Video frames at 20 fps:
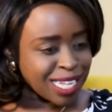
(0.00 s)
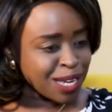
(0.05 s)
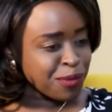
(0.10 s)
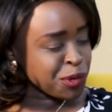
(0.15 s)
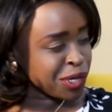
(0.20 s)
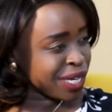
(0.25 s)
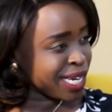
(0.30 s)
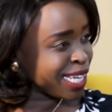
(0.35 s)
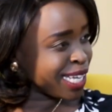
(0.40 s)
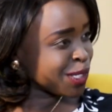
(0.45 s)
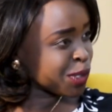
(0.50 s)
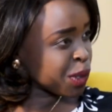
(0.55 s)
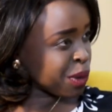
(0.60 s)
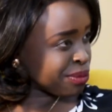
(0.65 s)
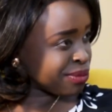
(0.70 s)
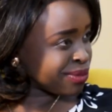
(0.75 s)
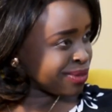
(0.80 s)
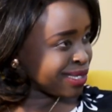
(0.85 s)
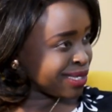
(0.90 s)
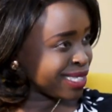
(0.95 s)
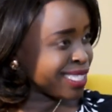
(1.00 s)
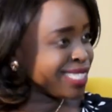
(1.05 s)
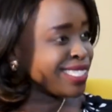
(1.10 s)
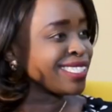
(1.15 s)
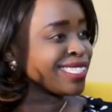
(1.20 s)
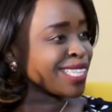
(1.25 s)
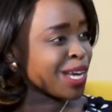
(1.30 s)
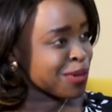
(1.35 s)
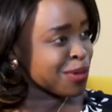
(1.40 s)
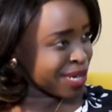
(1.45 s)
time we're in a storm, this
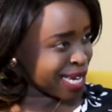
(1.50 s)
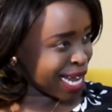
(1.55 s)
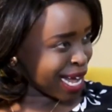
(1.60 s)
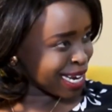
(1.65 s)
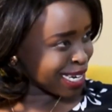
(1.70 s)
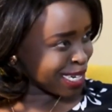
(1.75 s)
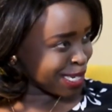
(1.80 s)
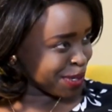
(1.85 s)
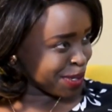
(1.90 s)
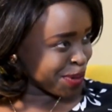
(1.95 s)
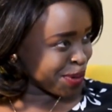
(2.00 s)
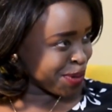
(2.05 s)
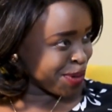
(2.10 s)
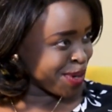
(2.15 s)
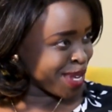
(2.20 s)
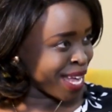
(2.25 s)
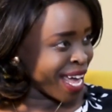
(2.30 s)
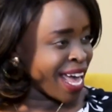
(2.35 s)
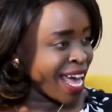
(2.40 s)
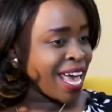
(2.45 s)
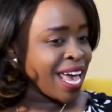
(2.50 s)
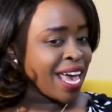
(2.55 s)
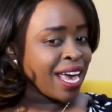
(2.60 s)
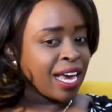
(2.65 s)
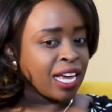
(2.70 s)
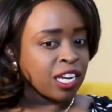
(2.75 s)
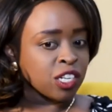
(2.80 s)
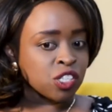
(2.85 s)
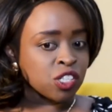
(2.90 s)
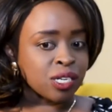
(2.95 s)
is how we'll handle you.
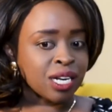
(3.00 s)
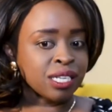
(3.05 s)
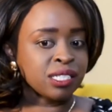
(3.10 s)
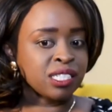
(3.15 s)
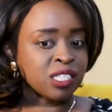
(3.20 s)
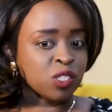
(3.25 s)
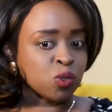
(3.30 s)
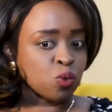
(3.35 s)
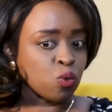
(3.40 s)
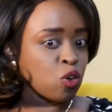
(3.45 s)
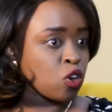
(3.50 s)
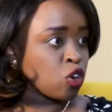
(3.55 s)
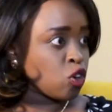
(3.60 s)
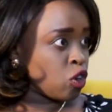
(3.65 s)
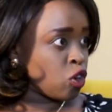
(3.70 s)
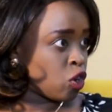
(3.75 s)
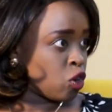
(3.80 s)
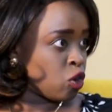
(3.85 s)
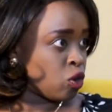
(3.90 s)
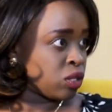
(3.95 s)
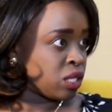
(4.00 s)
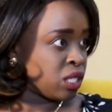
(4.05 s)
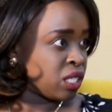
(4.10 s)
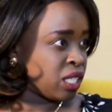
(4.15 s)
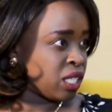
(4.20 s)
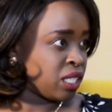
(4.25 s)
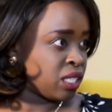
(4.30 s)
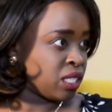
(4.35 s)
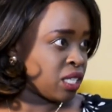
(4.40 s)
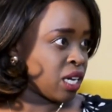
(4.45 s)
And trust is won or lost
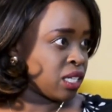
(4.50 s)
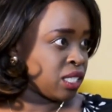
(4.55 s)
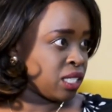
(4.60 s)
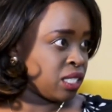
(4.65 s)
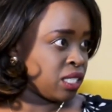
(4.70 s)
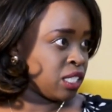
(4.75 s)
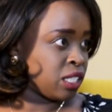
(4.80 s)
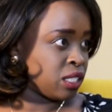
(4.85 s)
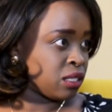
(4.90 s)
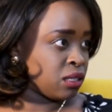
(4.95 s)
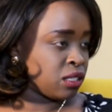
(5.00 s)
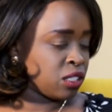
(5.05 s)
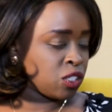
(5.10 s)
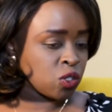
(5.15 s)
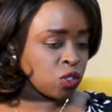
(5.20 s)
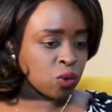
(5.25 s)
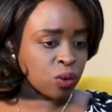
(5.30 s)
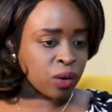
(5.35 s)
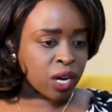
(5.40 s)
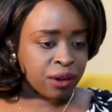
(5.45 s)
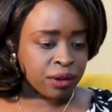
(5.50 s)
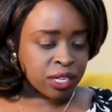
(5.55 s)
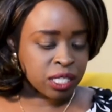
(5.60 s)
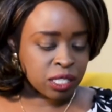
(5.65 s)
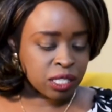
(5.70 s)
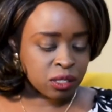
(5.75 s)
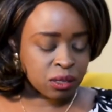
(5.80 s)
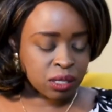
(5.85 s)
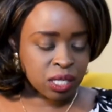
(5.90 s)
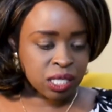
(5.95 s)
in such seasons. So
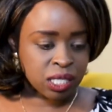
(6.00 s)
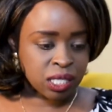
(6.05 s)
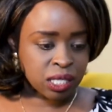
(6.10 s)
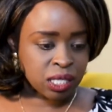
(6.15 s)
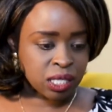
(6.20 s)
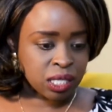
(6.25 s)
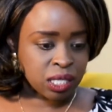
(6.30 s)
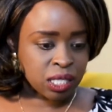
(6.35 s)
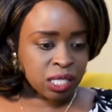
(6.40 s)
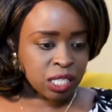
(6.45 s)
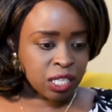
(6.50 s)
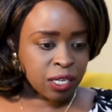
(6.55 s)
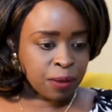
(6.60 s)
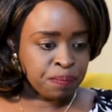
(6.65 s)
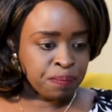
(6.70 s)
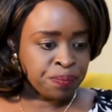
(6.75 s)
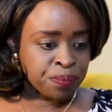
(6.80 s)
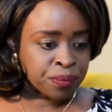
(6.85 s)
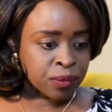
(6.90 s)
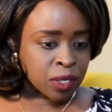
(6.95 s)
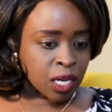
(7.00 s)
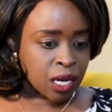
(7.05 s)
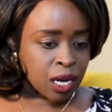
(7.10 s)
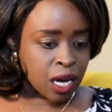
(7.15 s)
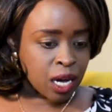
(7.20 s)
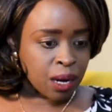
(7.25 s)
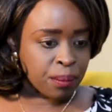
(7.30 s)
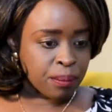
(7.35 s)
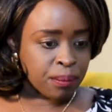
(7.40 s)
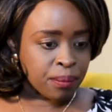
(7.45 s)
courageous authenticity,
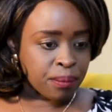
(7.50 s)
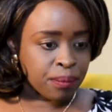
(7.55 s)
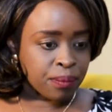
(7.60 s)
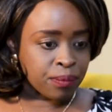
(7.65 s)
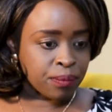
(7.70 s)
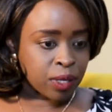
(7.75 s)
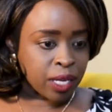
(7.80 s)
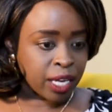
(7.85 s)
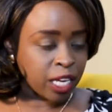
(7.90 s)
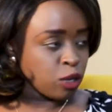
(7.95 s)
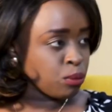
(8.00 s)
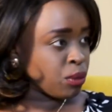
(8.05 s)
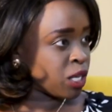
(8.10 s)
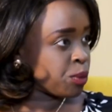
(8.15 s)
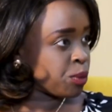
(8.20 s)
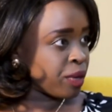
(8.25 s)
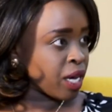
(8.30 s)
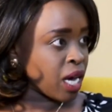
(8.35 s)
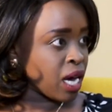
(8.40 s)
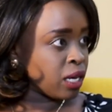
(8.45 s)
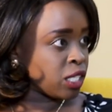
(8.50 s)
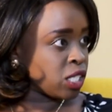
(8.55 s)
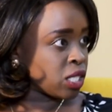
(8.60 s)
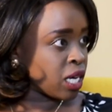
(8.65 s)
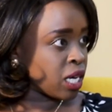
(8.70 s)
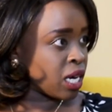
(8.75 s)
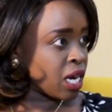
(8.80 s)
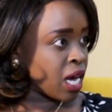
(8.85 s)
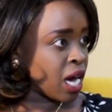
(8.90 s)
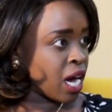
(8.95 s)
A, you must be
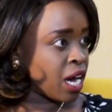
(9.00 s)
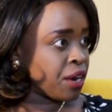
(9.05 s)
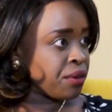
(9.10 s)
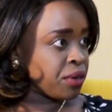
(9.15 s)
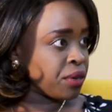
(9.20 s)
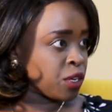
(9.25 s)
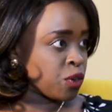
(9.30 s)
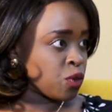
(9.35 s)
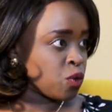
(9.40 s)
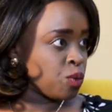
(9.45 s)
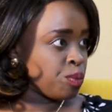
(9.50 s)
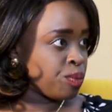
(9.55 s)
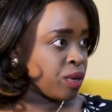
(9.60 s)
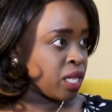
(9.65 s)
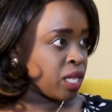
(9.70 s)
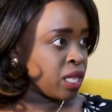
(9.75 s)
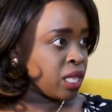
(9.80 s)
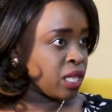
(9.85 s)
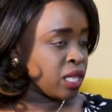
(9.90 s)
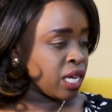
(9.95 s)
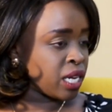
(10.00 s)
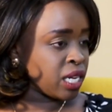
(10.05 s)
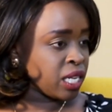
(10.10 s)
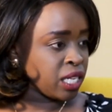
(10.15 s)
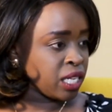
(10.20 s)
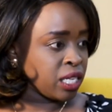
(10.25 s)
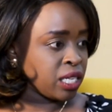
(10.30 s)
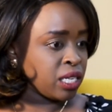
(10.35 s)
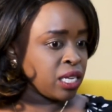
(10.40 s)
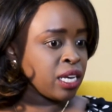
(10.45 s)
agile, R, regroup, and then
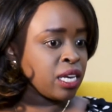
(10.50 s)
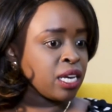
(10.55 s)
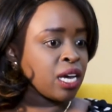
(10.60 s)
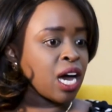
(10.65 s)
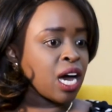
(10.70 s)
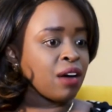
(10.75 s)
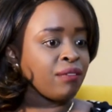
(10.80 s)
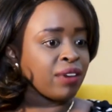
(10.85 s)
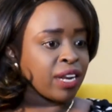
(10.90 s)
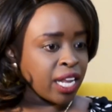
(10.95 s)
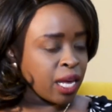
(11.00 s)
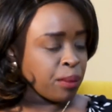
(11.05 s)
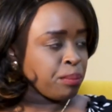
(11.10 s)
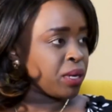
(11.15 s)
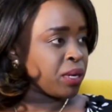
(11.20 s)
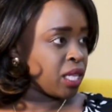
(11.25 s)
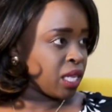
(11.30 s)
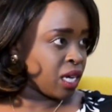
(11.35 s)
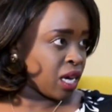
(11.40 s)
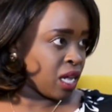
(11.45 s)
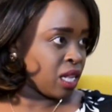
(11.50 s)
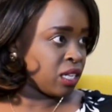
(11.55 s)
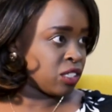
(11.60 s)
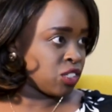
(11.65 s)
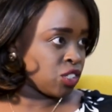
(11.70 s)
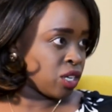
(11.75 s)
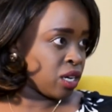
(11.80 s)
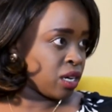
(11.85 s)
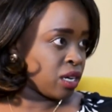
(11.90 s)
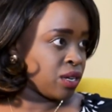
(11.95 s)
E, have an empathy
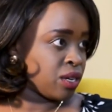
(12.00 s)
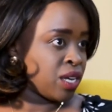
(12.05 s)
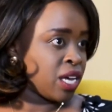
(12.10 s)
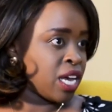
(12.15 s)
culture.